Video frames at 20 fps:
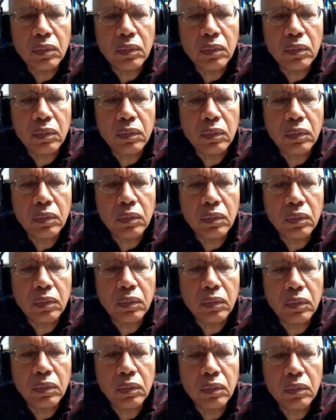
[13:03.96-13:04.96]

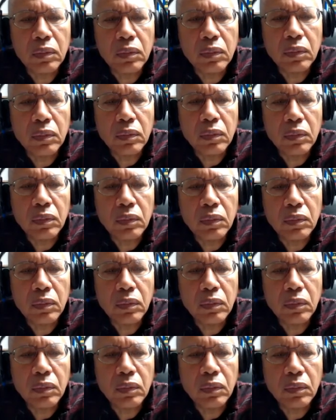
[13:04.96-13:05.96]

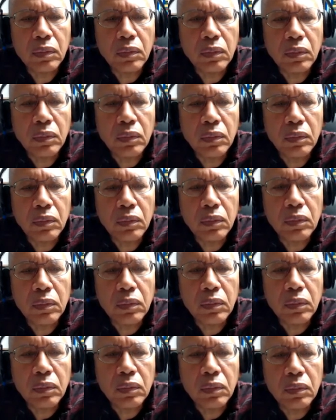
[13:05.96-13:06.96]

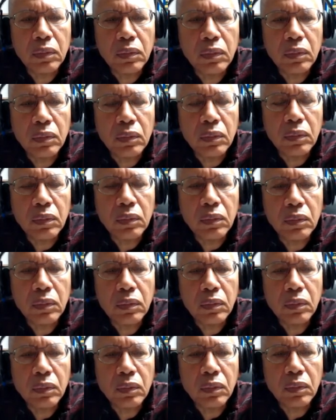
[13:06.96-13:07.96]

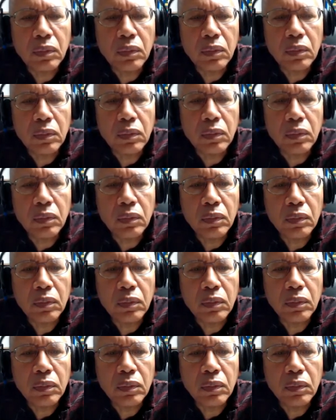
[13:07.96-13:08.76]
No words are spoken by the person on screen.